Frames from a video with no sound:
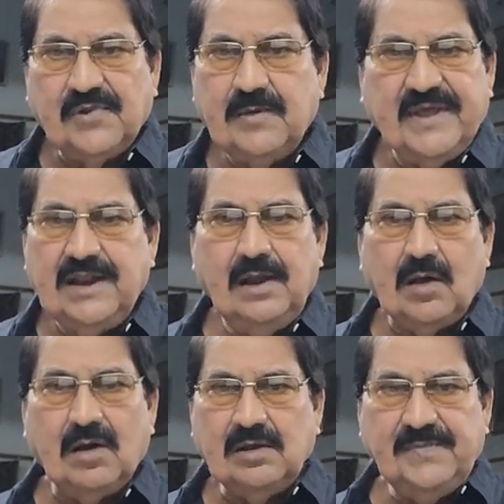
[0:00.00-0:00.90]
for a very
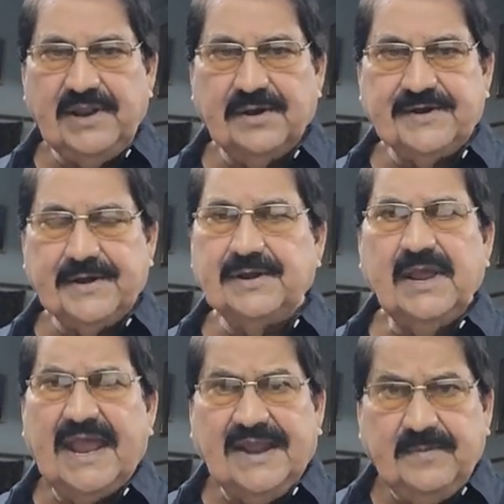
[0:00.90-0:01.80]
long period
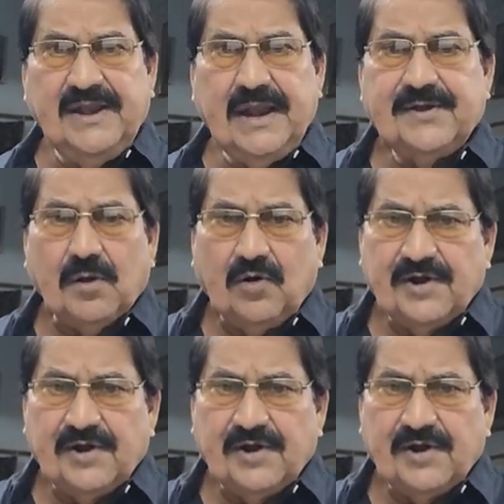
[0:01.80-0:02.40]
and even at